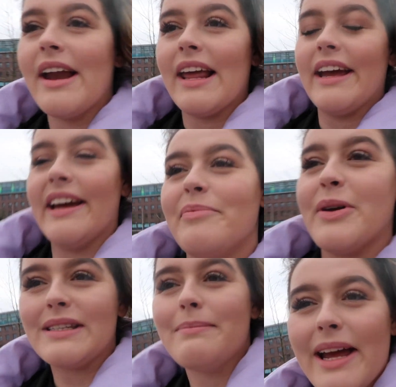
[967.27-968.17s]
early,
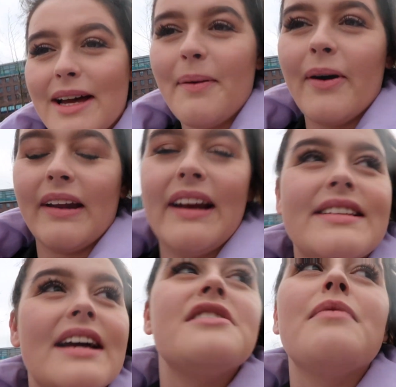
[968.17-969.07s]
put some makeup on, and
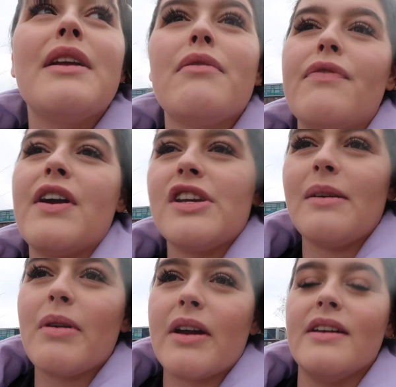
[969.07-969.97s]
it's actually really
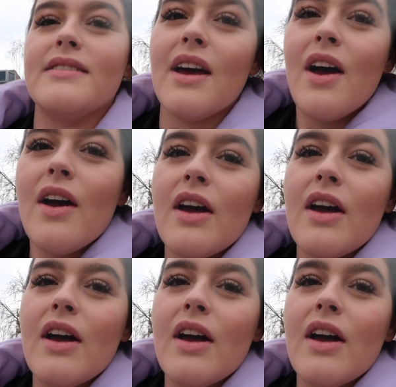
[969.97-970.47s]
refreshing because